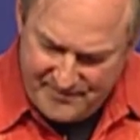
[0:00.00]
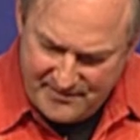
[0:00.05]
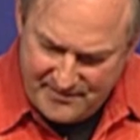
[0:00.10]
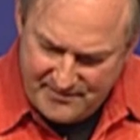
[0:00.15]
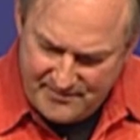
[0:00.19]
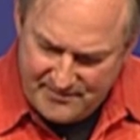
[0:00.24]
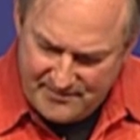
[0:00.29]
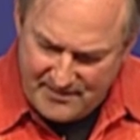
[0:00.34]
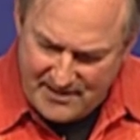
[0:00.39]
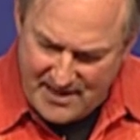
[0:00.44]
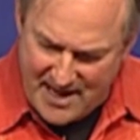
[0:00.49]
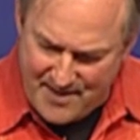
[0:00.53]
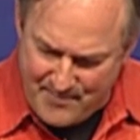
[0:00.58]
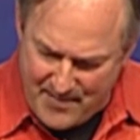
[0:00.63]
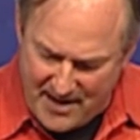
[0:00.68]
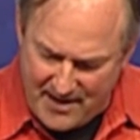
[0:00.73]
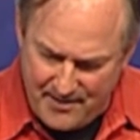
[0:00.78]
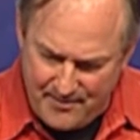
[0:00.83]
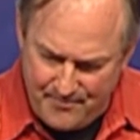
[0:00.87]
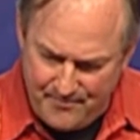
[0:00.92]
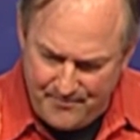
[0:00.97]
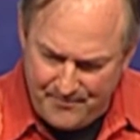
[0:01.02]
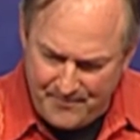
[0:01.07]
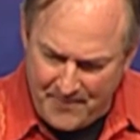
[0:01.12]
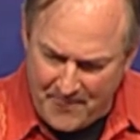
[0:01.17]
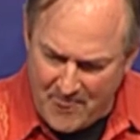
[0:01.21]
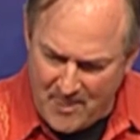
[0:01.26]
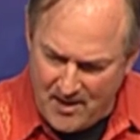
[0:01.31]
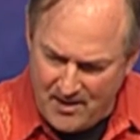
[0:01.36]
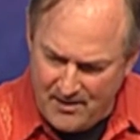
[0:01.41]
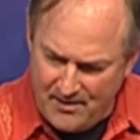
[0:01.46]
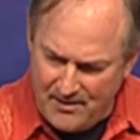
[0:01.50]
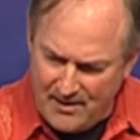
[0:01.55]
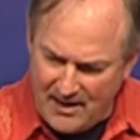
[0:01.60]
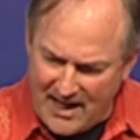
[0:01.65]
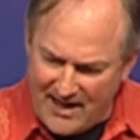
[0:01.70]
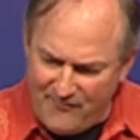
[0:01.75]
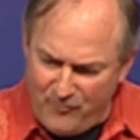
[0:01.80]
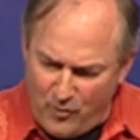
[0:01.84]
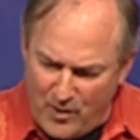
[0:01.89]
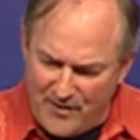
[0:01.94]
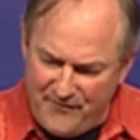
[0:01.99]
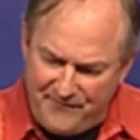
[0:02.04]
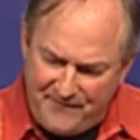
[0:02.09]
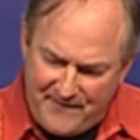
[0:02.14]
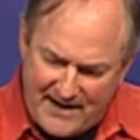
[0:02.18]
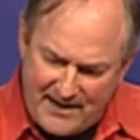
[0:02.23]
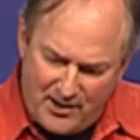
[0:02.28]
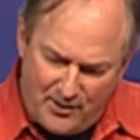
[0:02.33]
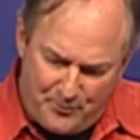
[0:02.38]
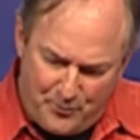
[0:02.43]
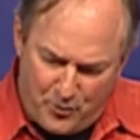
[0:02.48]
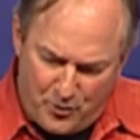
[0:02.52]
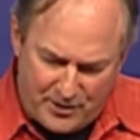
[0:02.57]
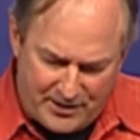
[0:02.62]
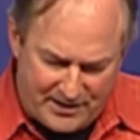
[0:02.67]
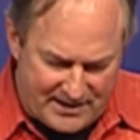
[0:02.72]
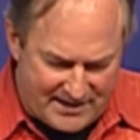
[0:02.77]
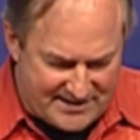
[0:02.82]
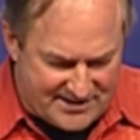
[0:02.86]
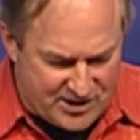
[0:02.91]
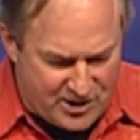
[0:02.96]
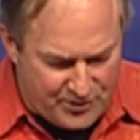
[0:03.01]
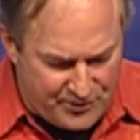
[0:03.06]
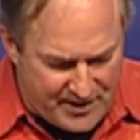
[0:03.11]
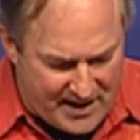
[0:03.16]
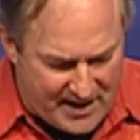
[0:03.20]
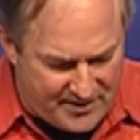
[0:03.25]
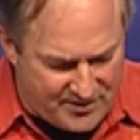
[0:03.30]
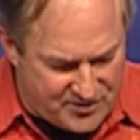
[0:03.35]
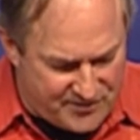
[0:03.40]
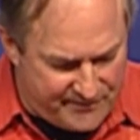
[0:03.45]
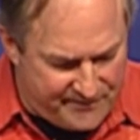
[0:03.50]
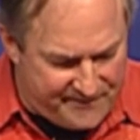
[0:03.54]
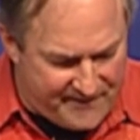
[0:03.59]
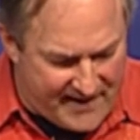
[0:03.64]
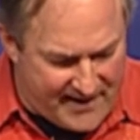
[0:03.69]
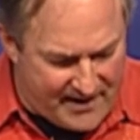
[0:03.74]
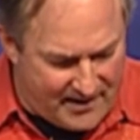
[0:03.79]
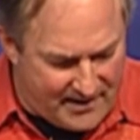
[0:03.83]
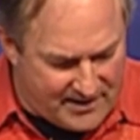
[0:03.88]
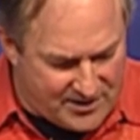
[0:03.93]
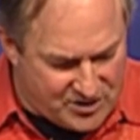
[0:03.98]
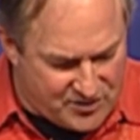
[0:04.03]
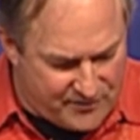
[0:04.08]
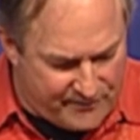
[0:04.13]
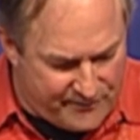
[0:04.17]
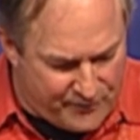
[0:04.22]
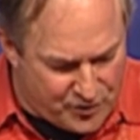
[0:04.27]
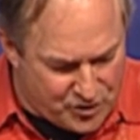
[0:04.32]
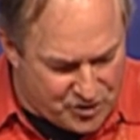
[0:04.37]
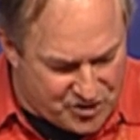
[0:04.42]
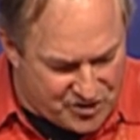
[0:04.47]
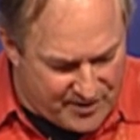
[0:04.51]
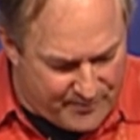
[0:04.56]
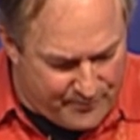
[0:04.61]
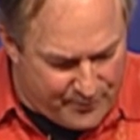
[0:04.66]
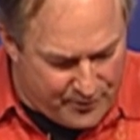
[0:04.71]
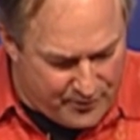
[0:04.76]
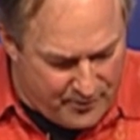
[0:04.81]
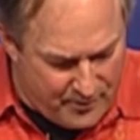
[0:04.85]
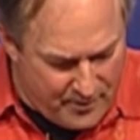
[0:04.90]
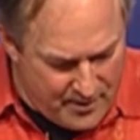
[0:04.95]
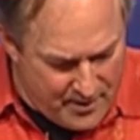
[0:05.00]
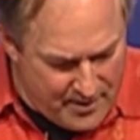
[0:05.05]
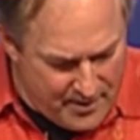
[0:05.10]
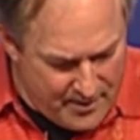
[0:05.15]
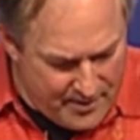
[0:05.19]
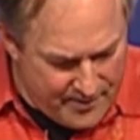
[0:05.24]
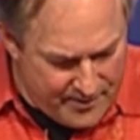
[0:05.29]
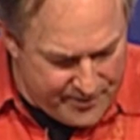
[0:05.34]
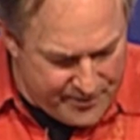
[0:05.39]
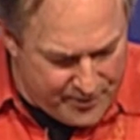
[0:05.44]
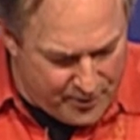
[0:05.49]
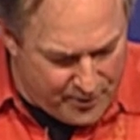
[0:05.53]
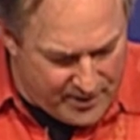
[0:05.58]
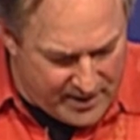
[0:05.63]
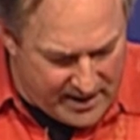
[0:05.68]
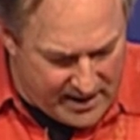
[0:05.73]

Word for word: Amen. I have one final point. Let's go down to finally to verse number 33.